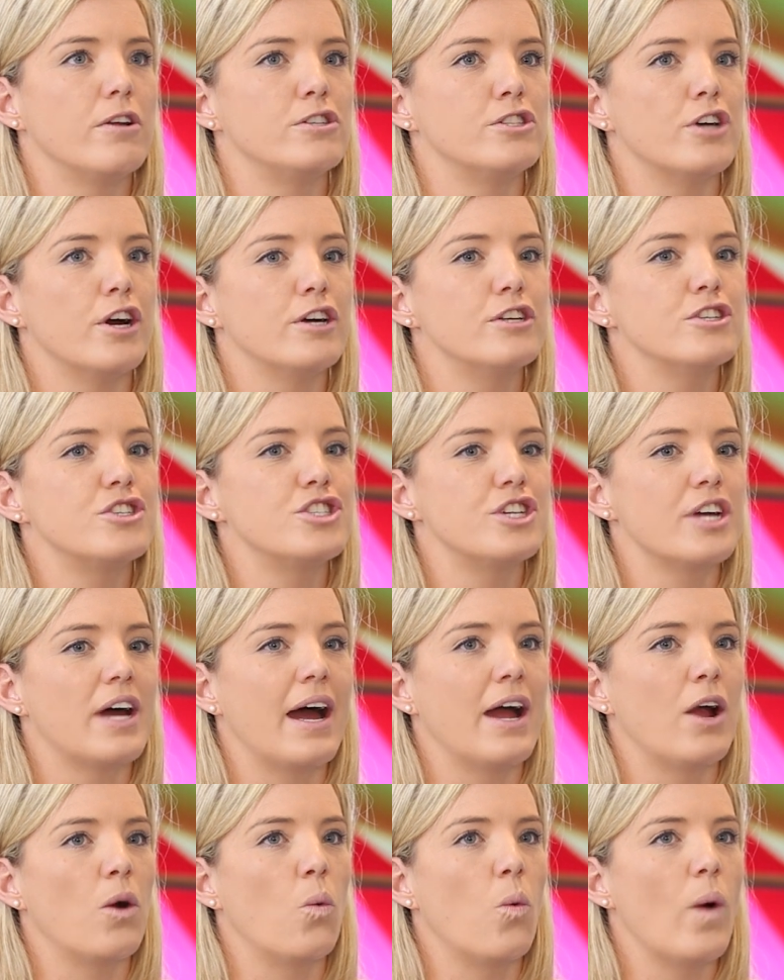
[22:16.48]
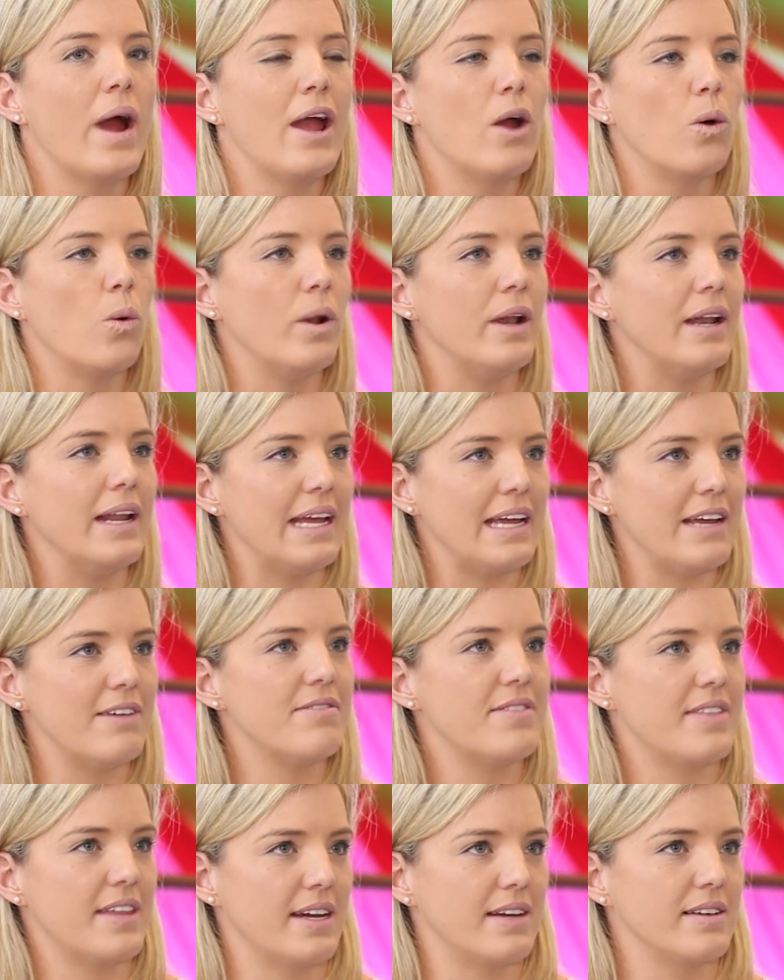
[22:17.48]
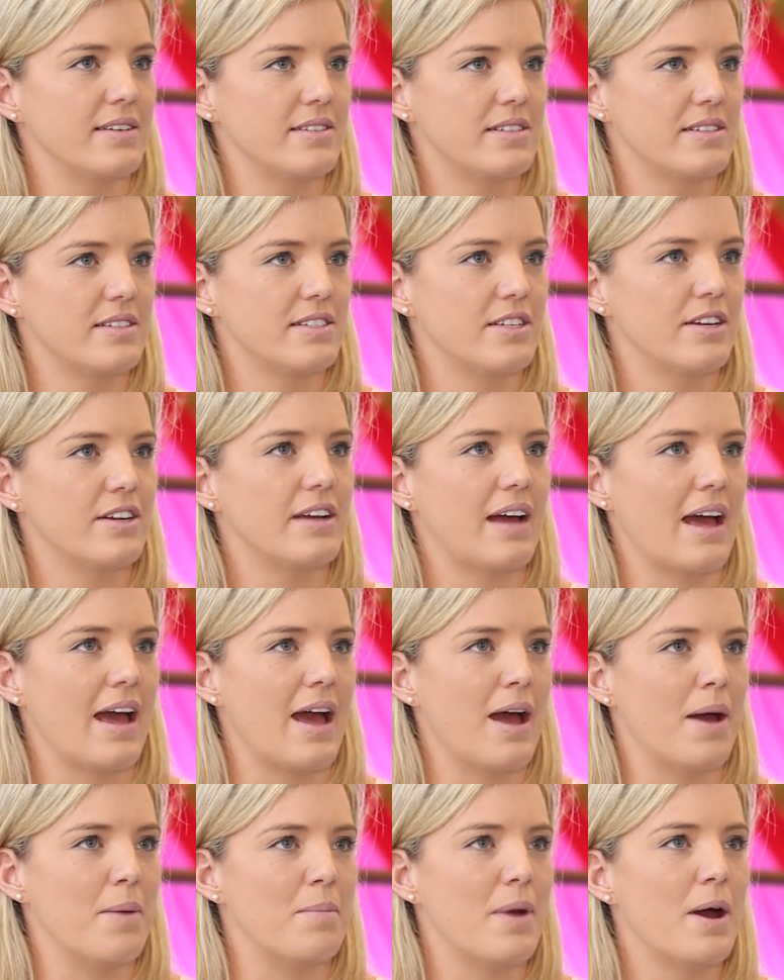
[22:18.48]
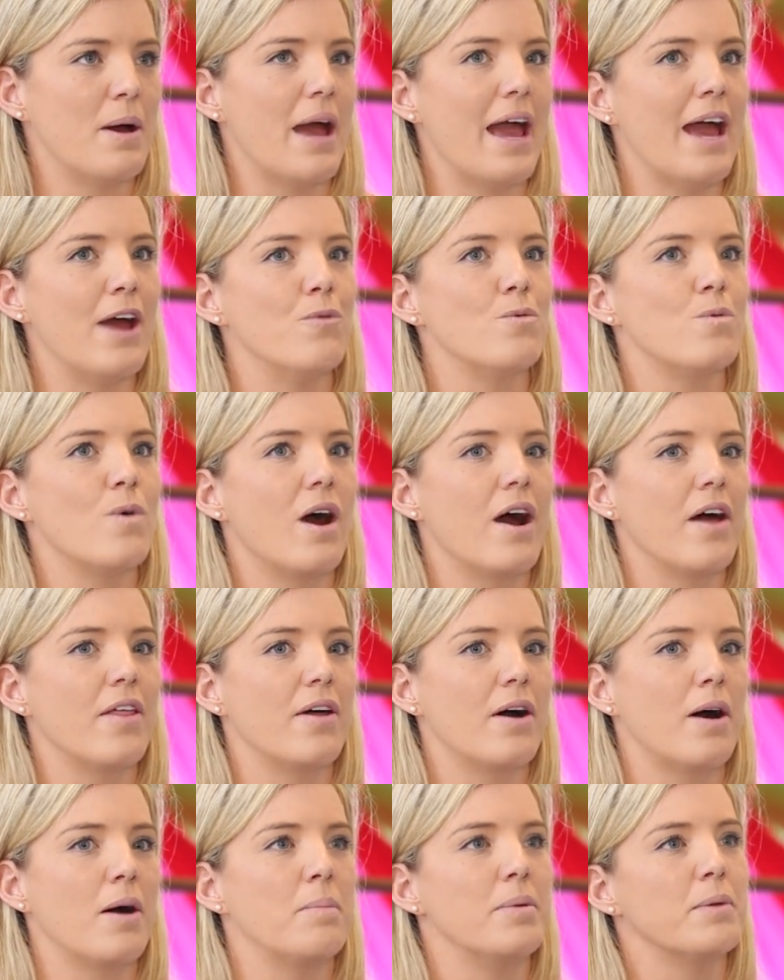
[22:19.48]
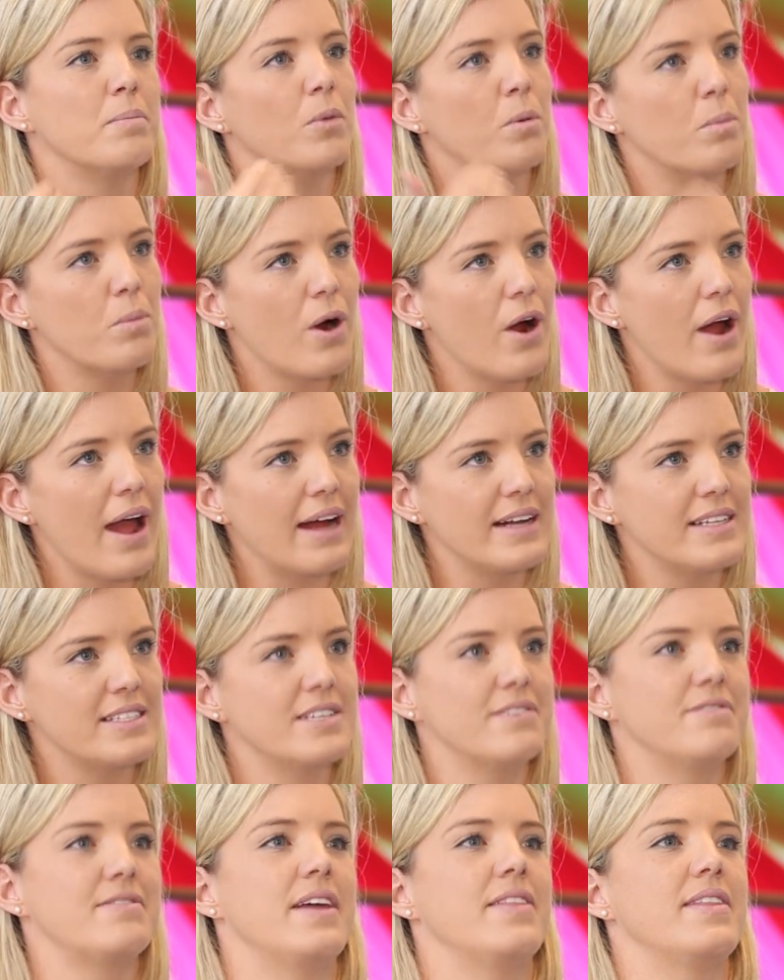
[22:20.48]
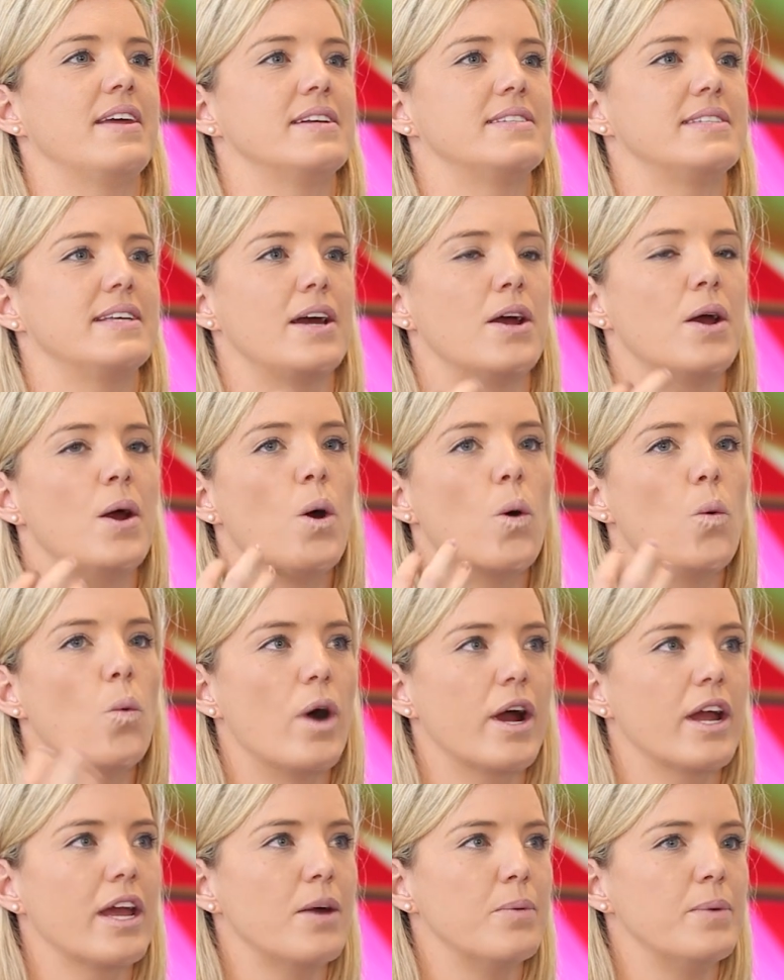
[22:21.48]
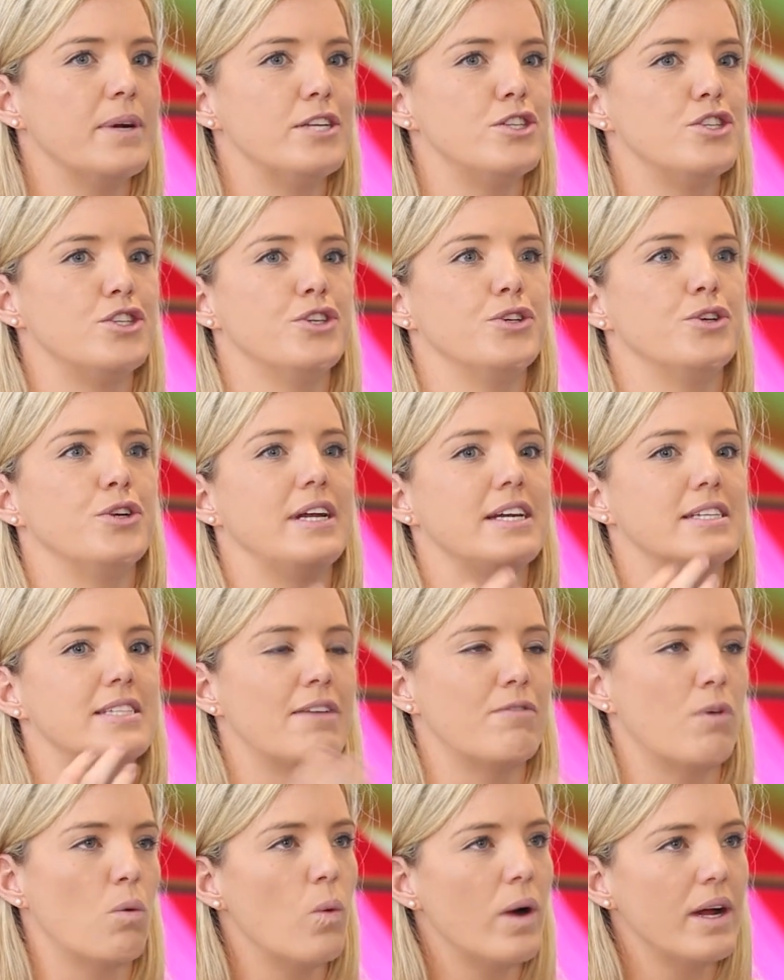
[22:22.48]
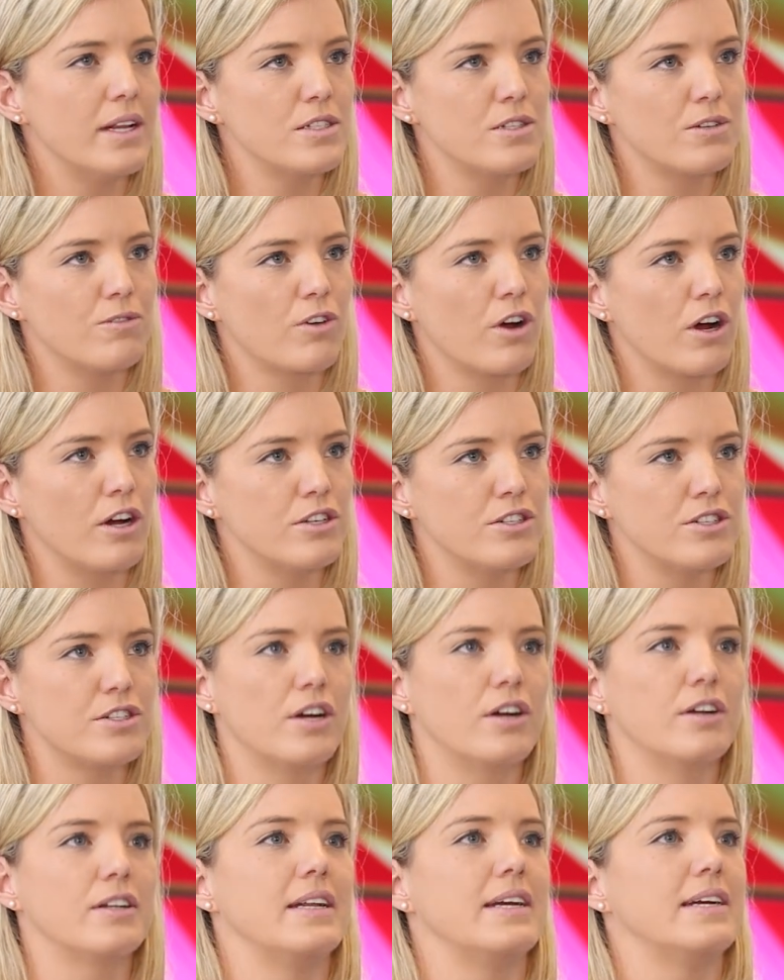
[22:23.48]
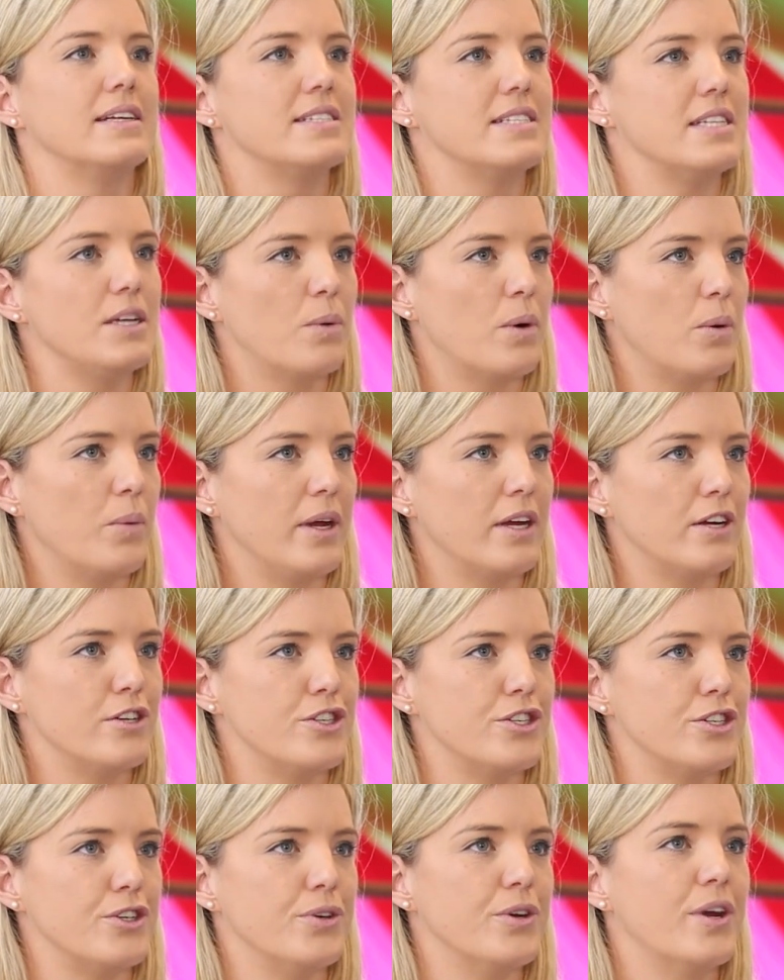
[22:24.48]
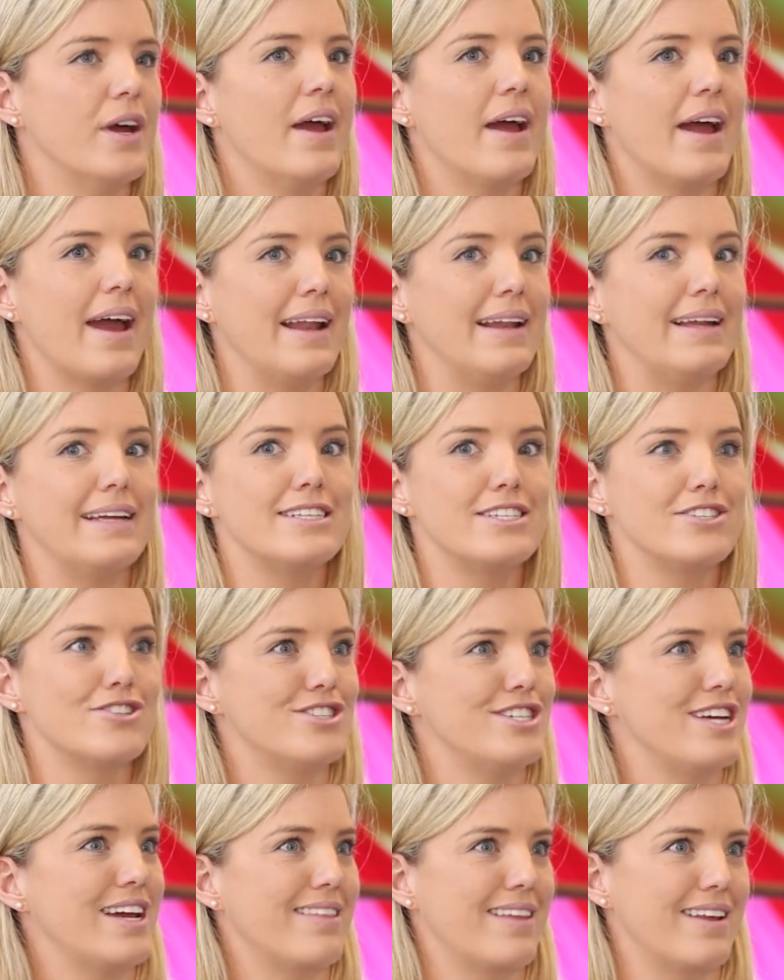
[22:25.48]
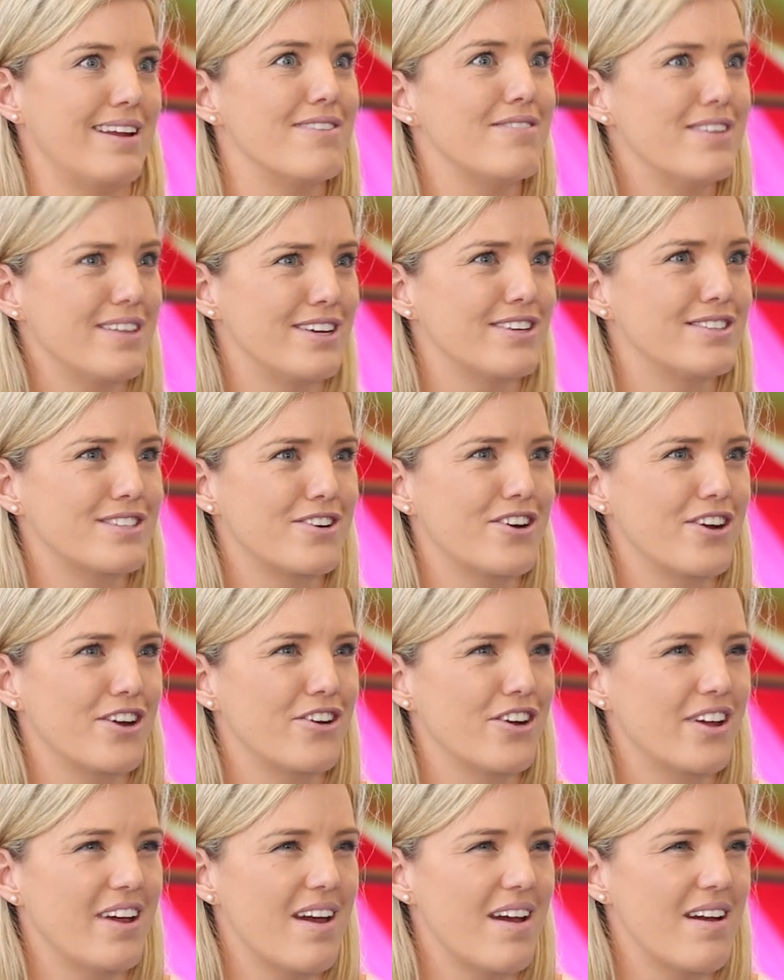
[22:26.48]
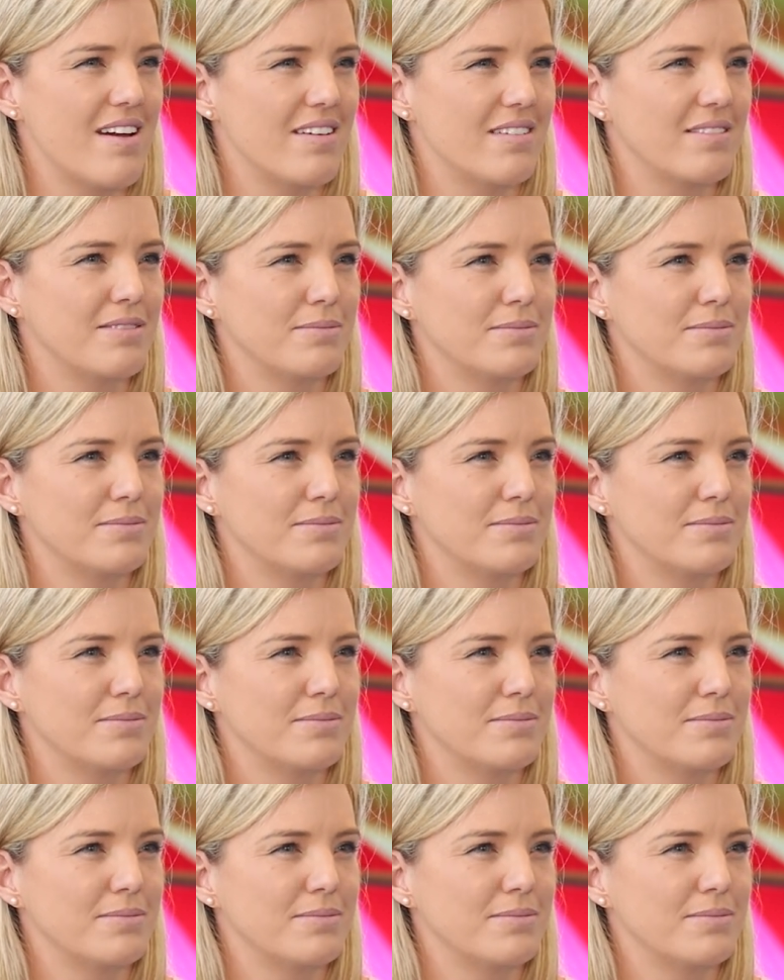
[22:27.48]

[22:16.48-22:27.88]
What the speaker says: don't shy away or leave things, and rather are a bit more proactive, and they say, what can we do? Let's have a once-off consult, let's see what we can do, and let's just check that everything's going okay.